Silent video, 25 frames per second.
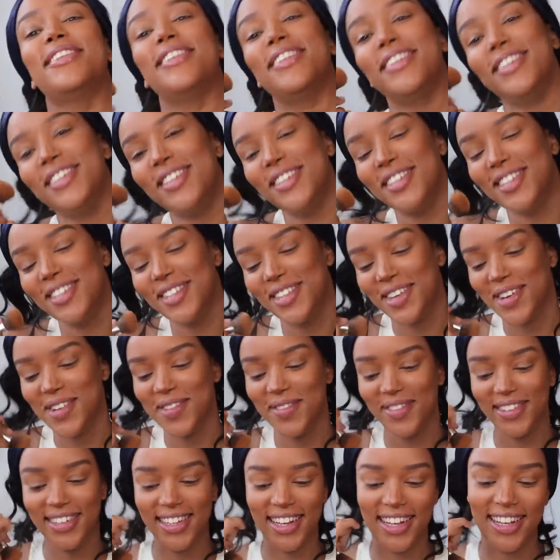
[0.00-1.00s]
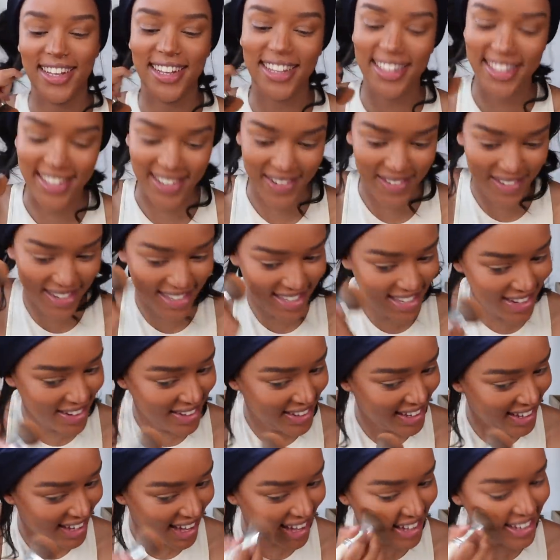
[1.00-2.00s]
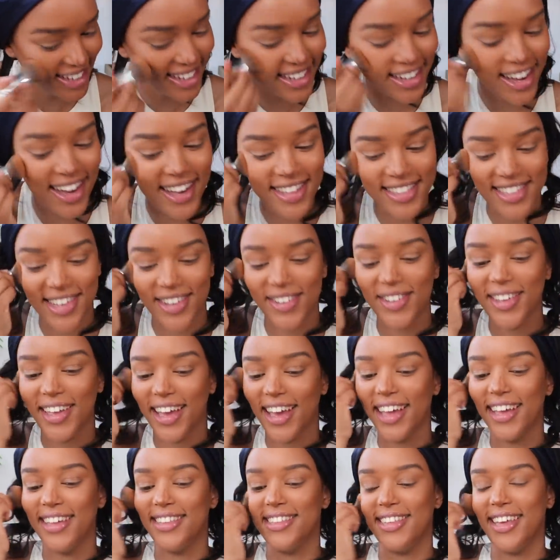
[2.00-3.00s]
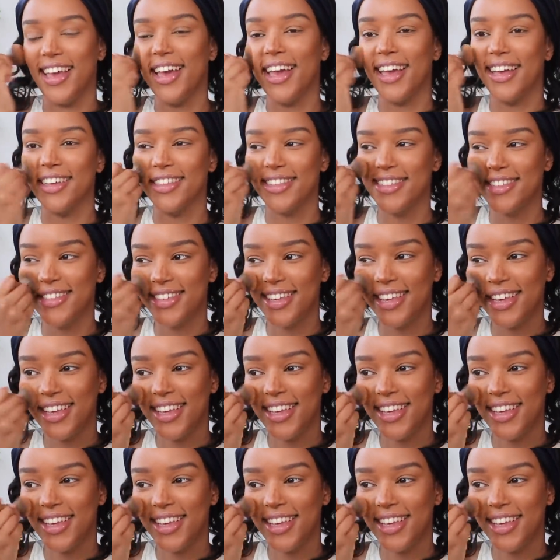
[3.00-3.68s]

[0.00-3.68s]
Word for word: I just don't want to. I don't want to tell you. I, I can't tell you guys yet.